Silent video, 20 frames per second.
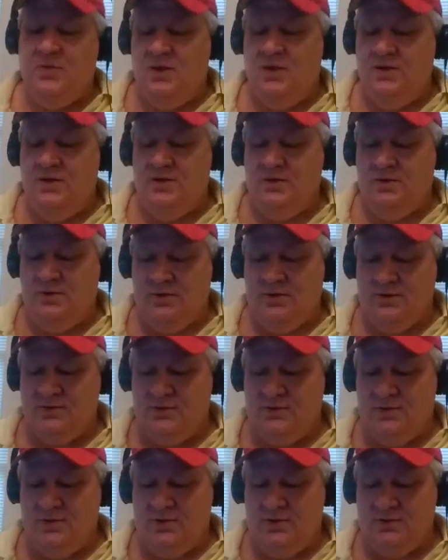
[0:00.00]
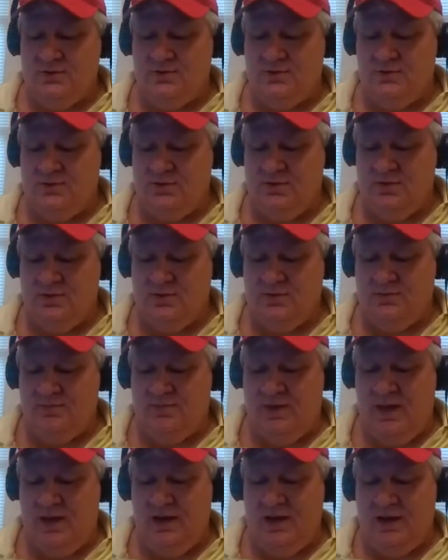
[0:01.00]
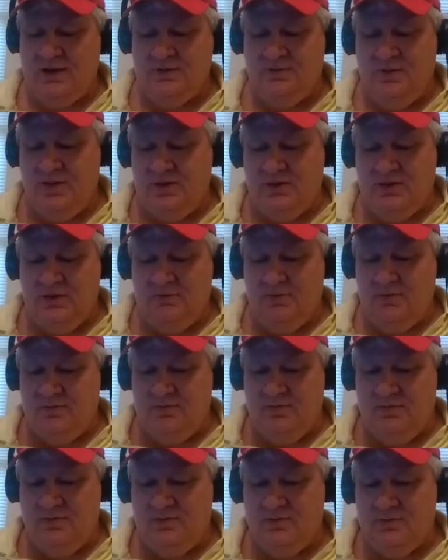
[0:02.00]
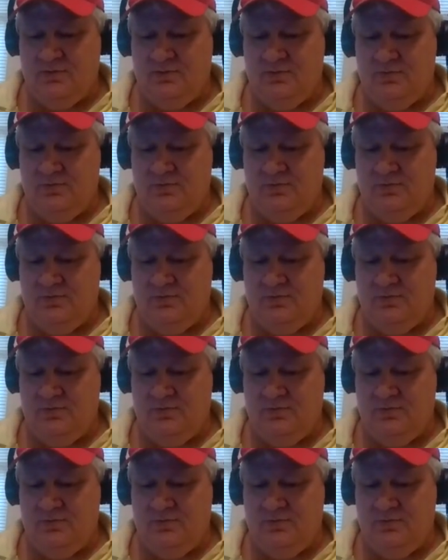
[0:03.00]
there's that aspect of it. So